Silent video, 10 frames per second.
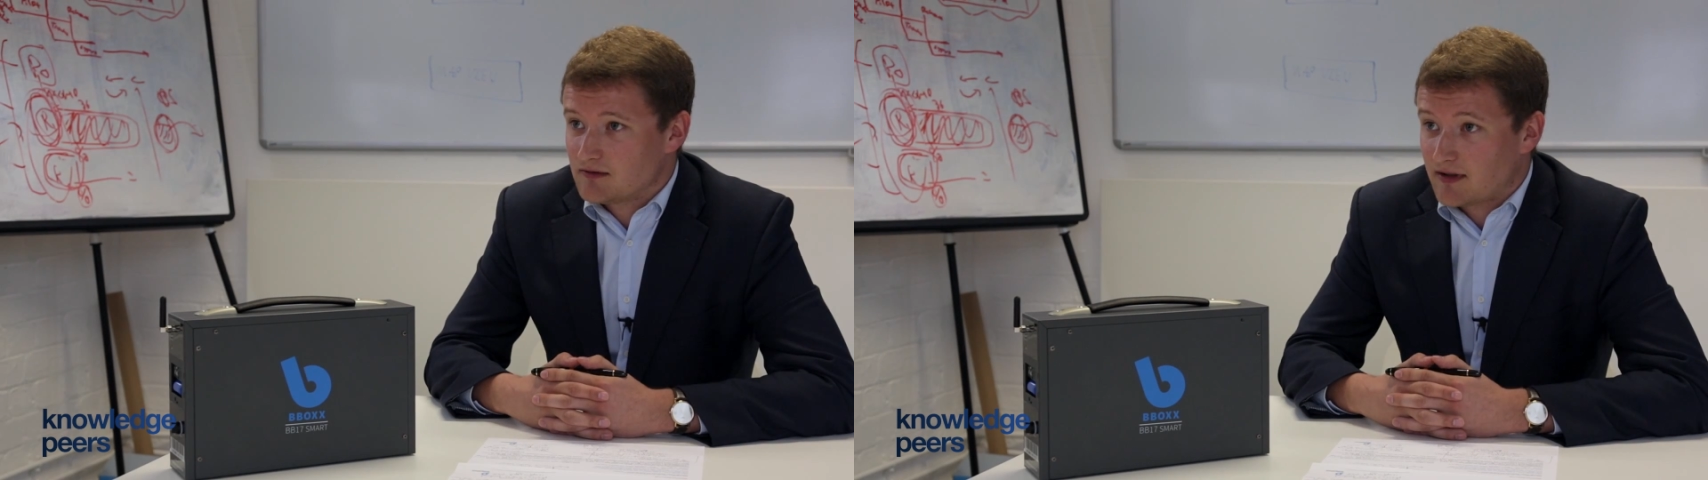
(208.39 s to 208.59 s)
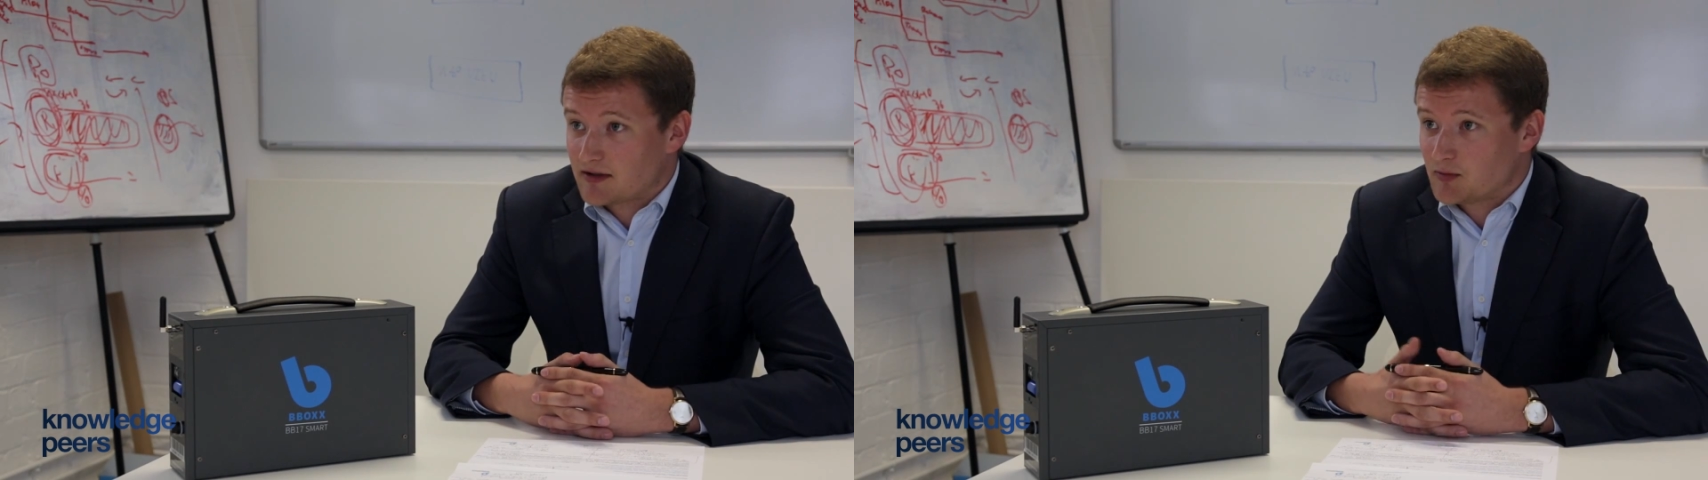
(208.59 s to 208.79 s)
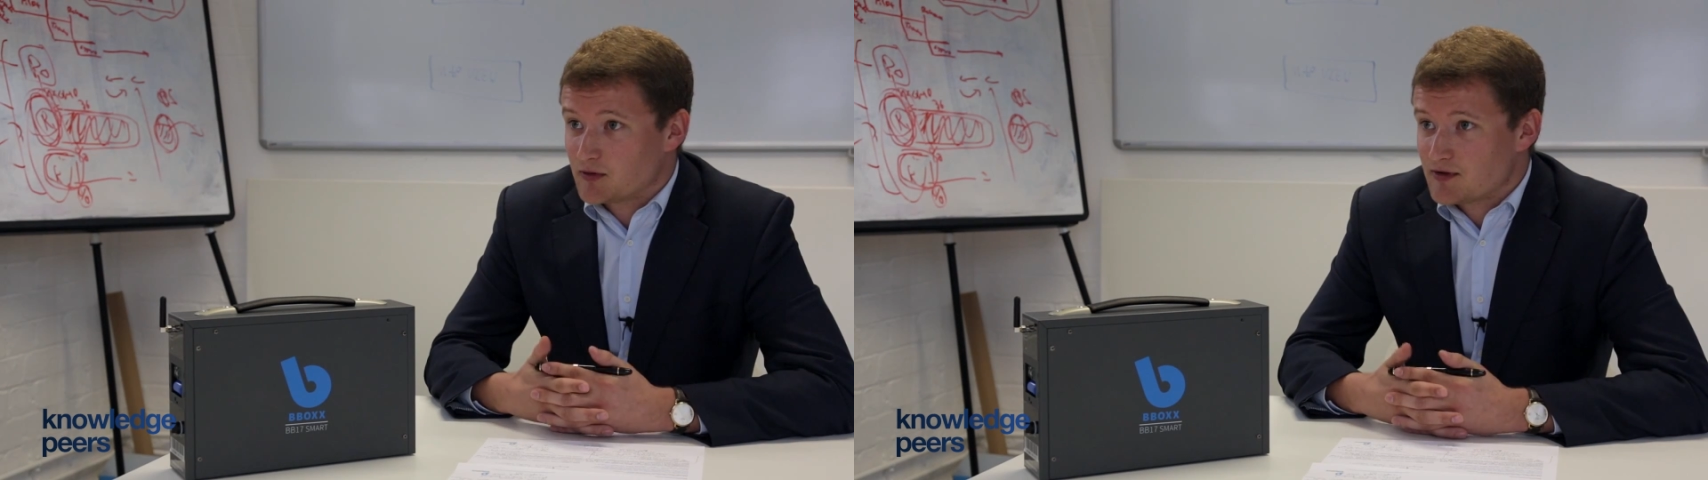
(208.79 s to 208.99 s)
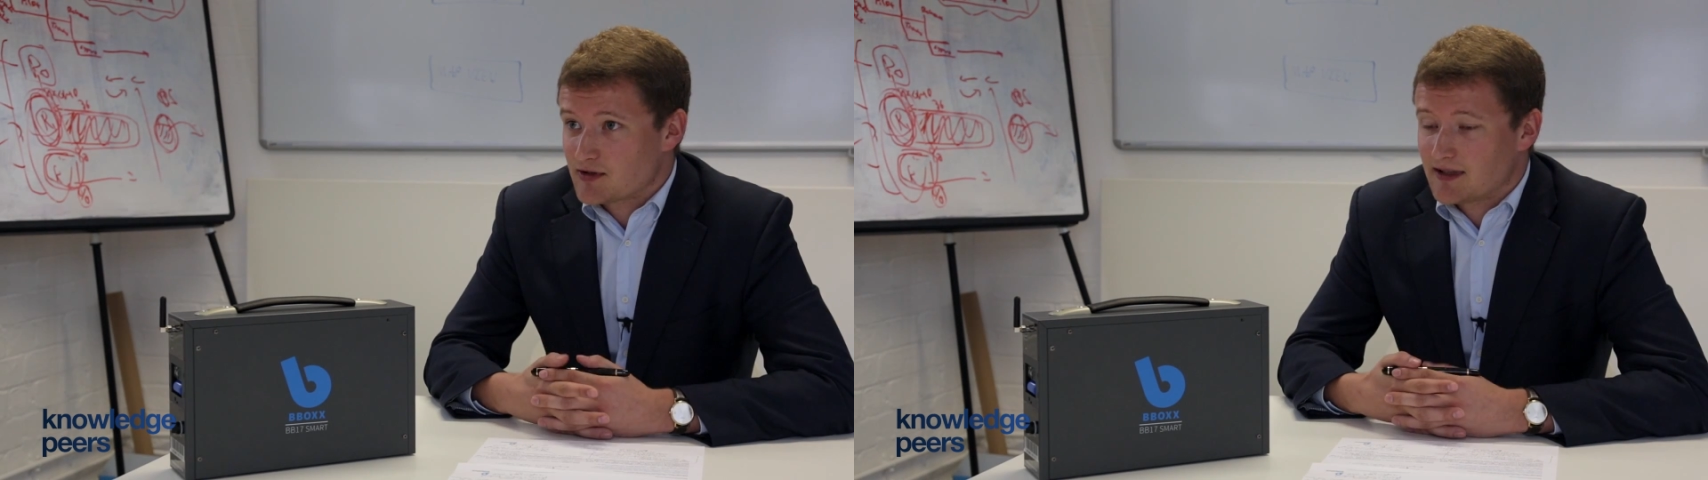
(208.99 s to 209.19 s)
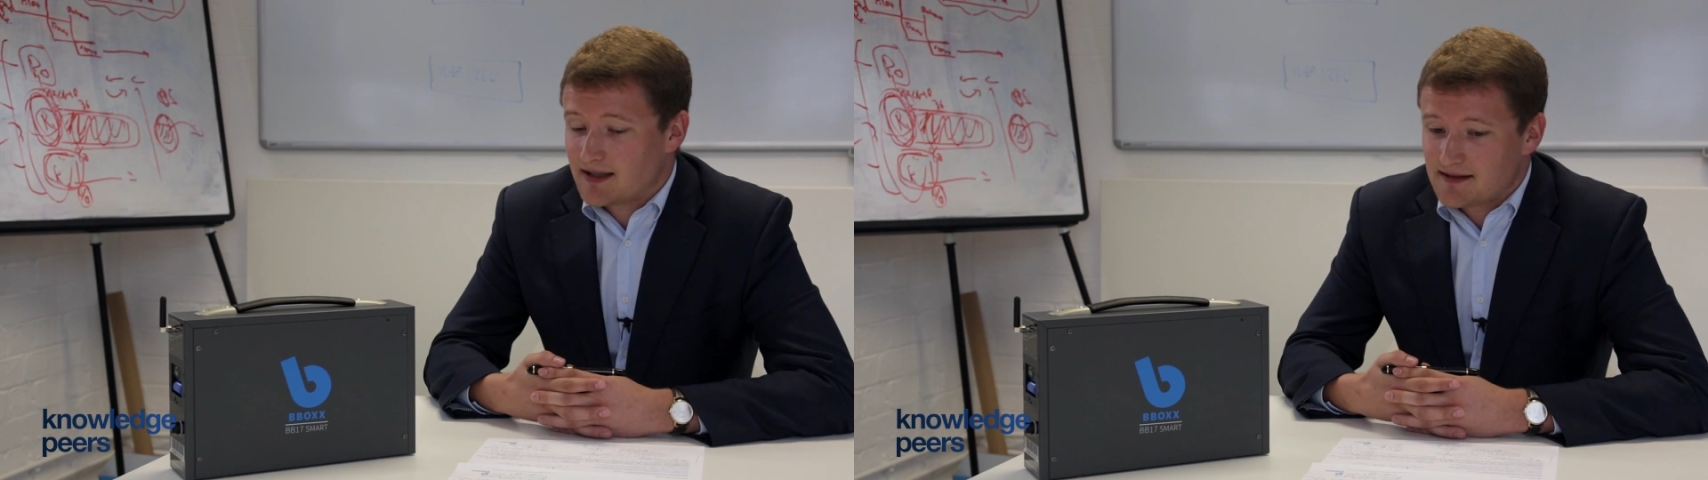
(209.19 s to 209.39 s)
valuable
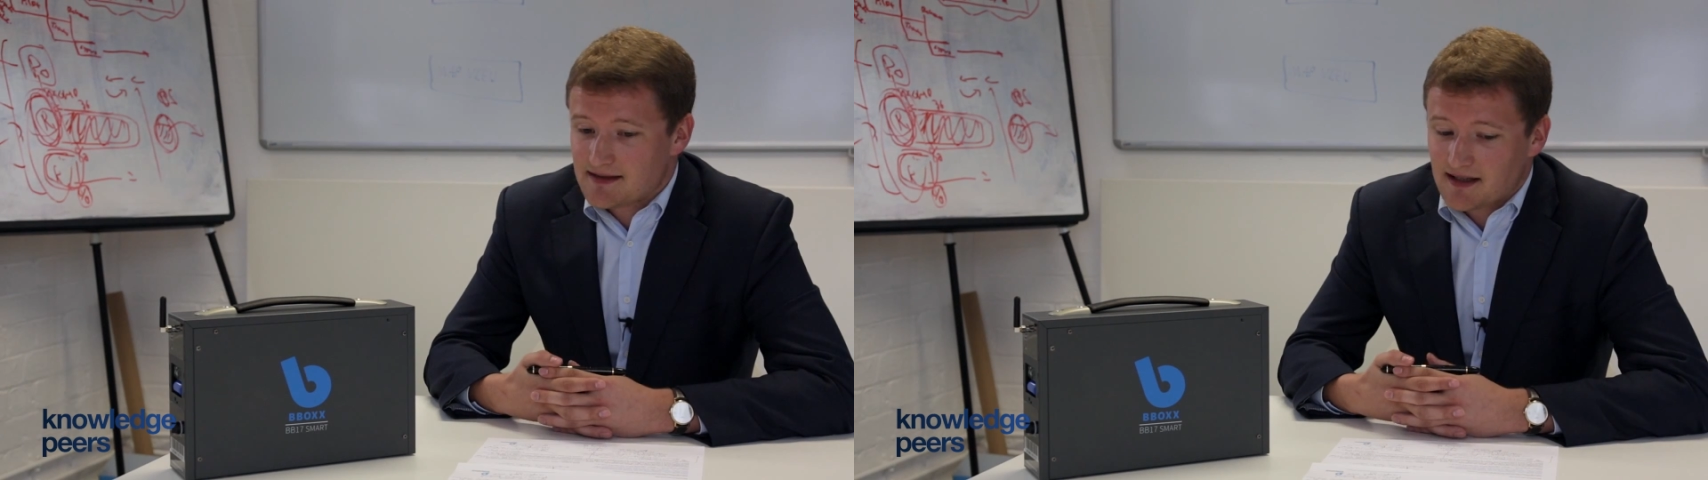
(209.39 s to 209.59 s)
usually, and